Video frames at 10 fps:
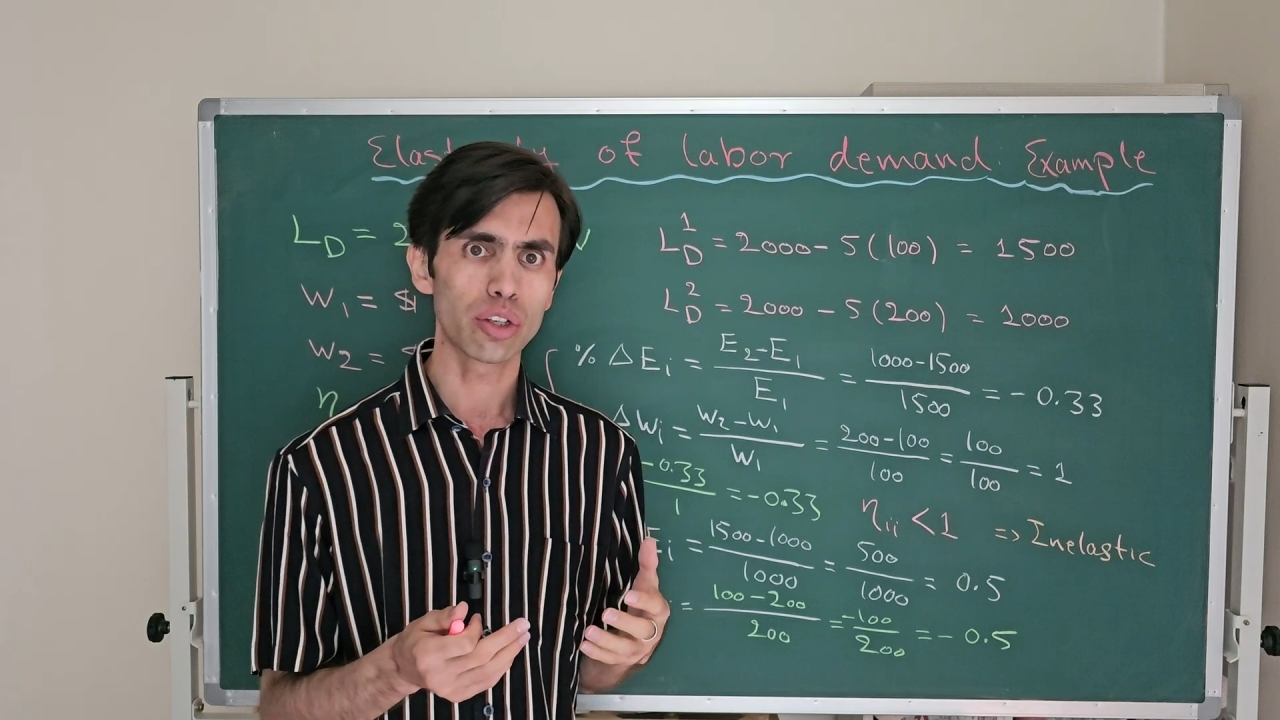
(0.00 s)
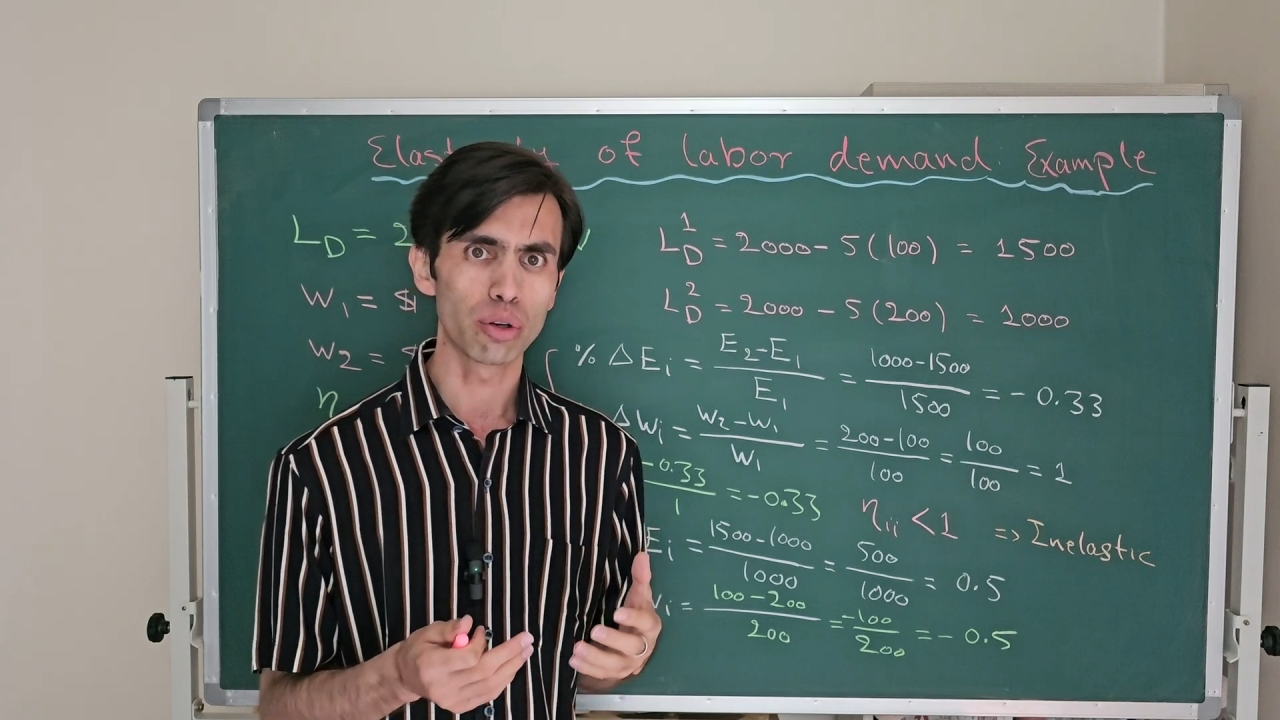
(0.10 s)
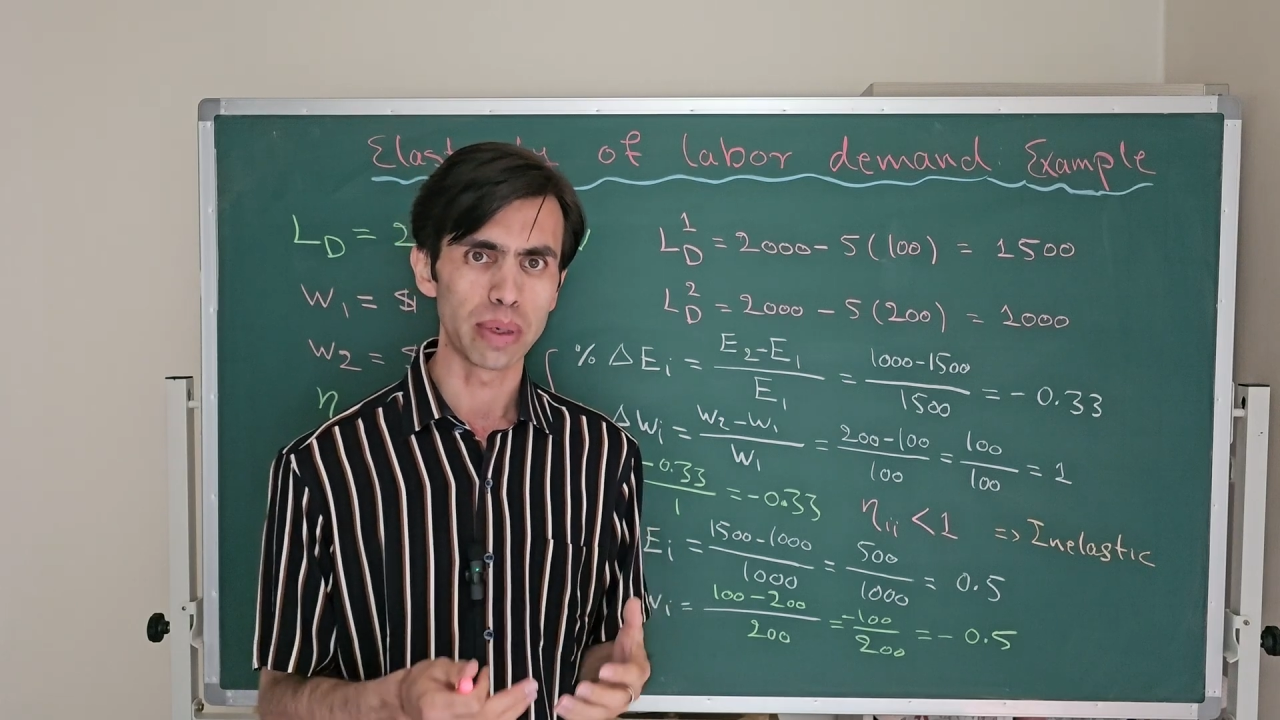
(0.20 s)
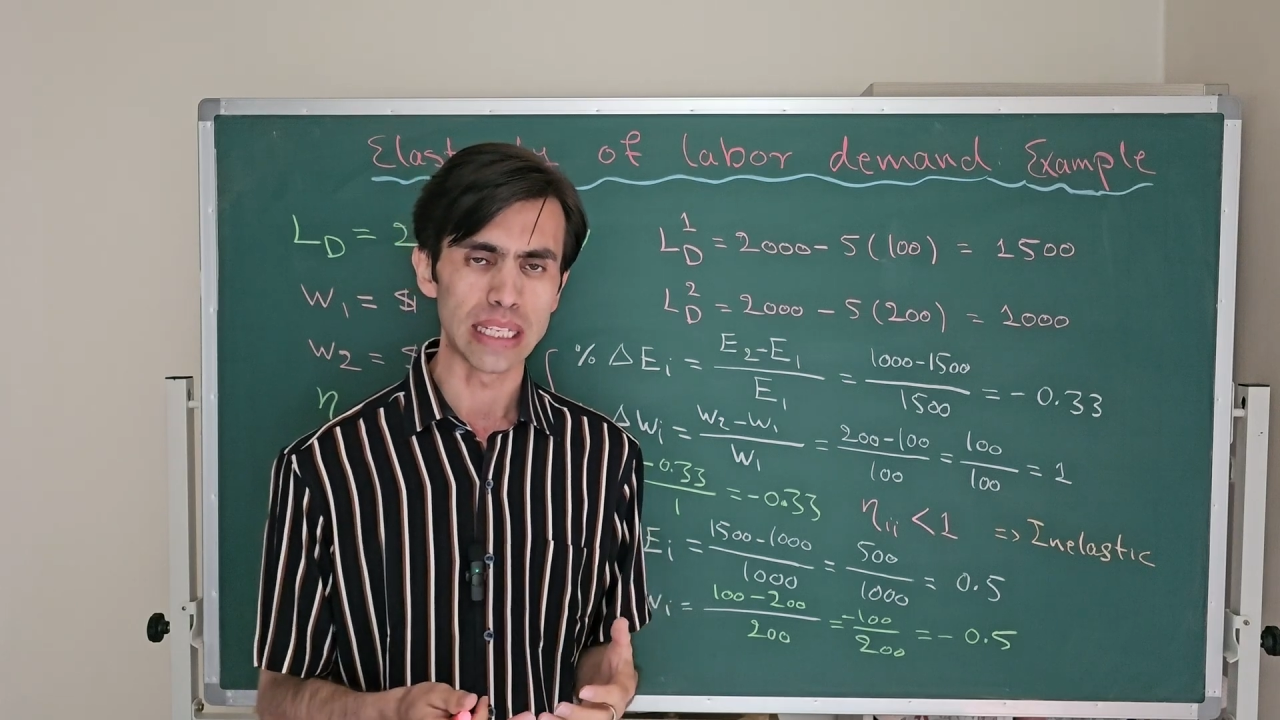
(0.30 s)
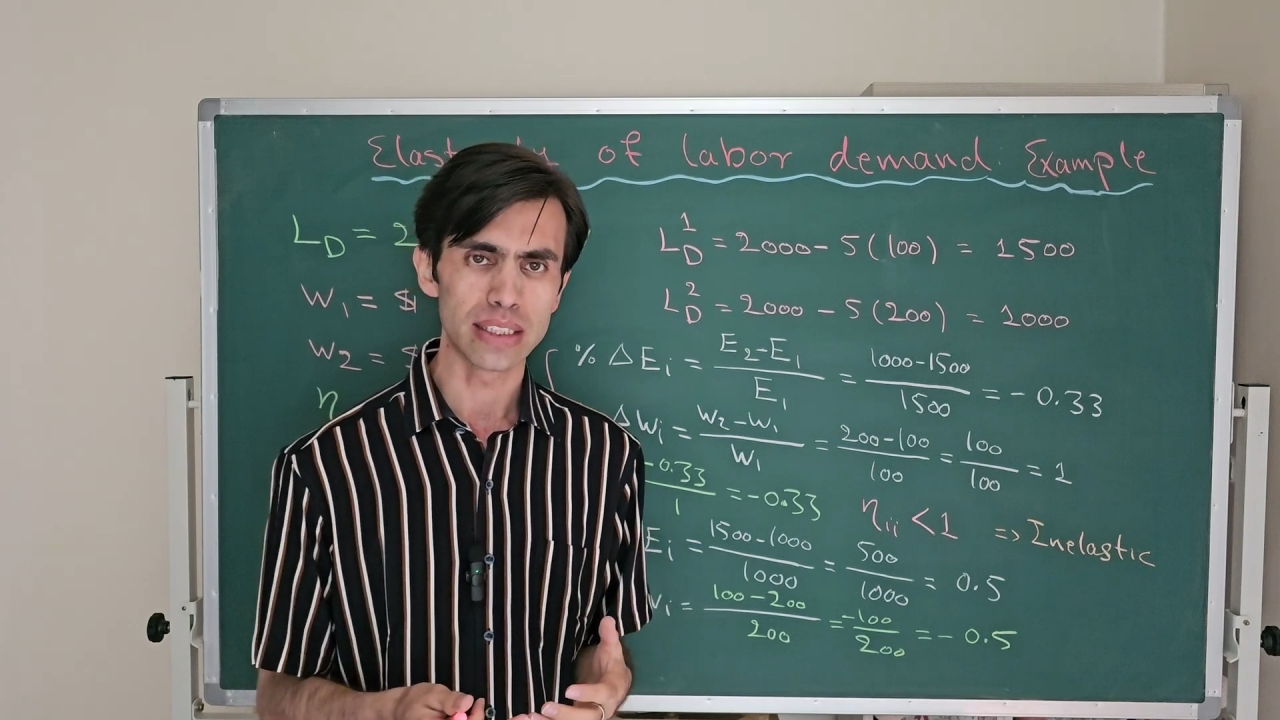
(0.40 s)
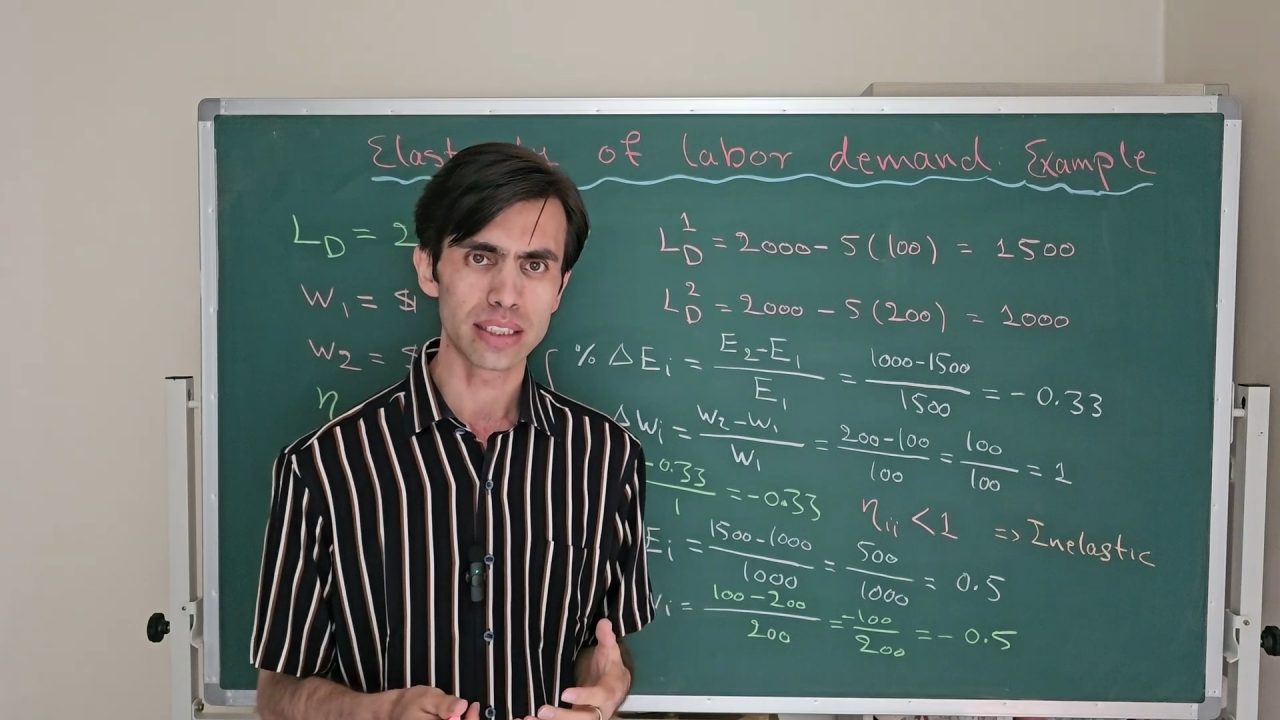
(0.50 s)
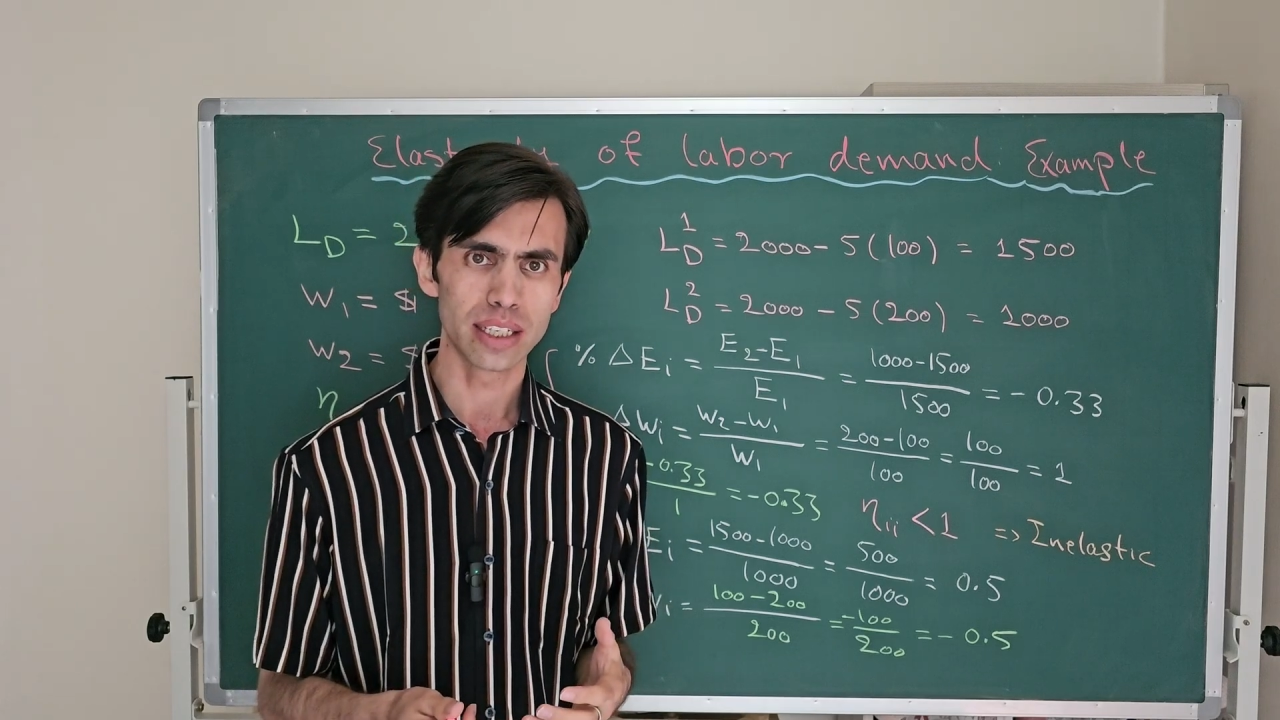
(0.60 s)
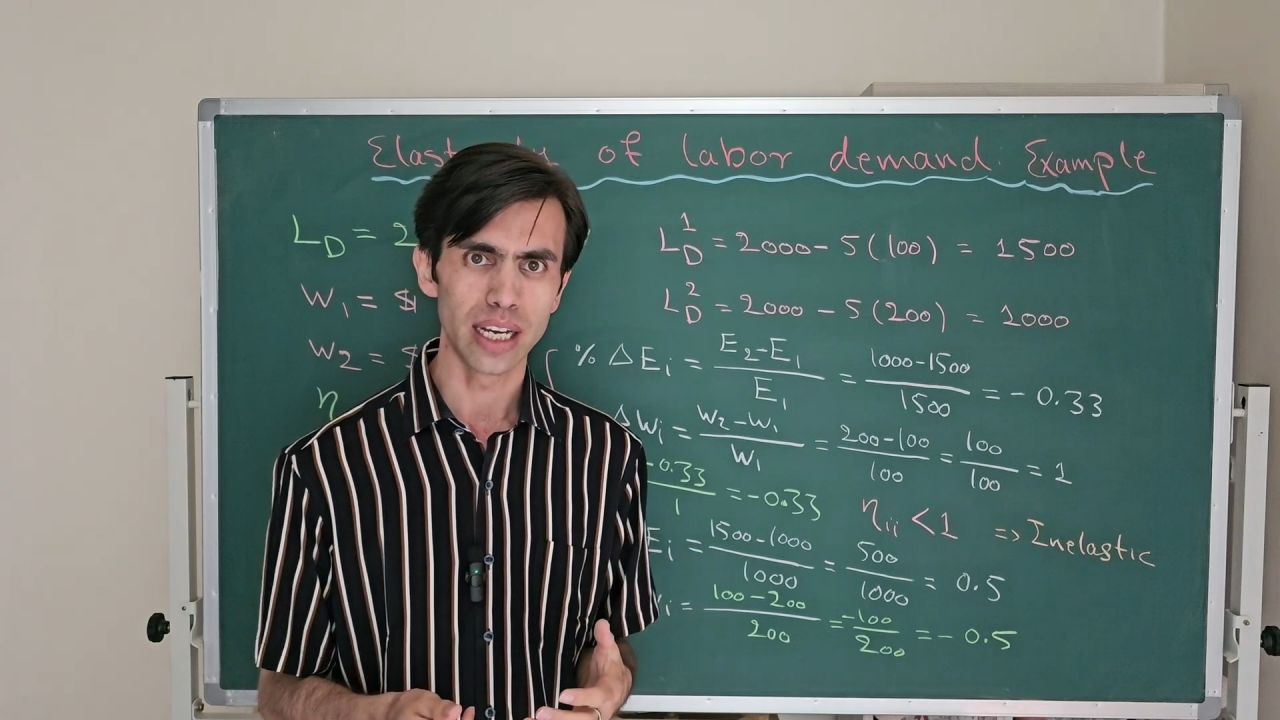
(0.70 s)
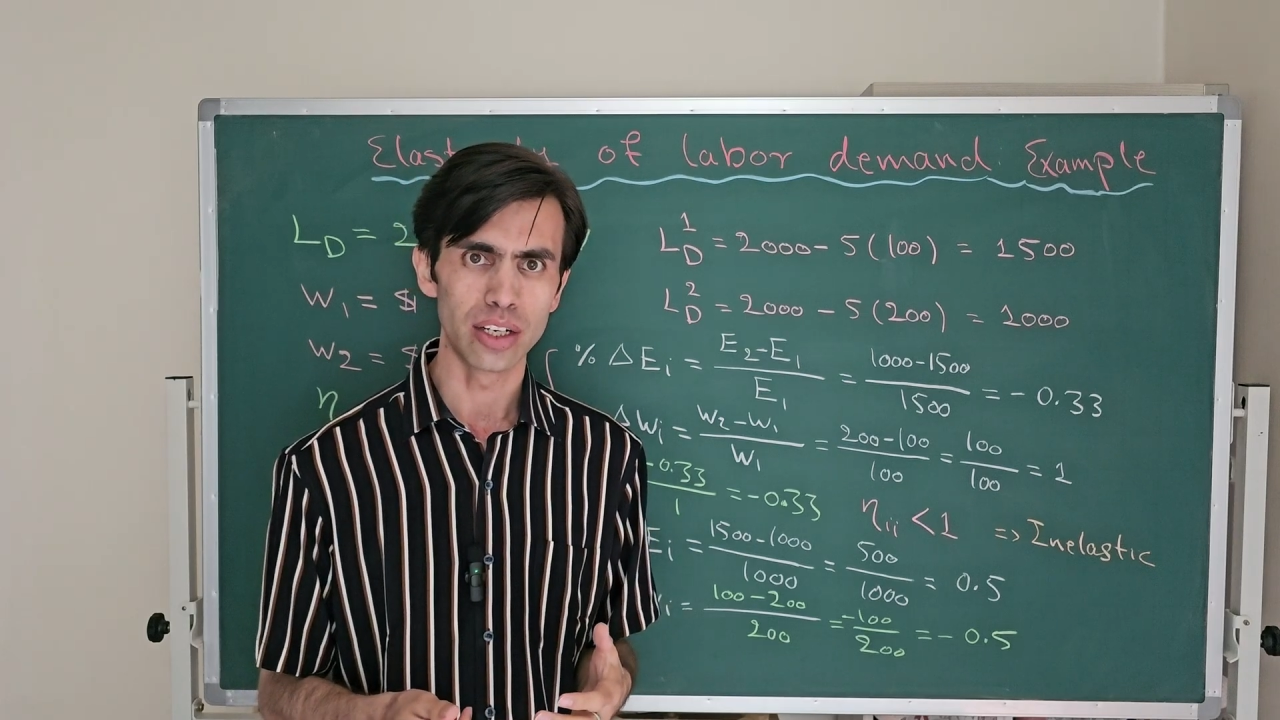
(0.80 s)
comments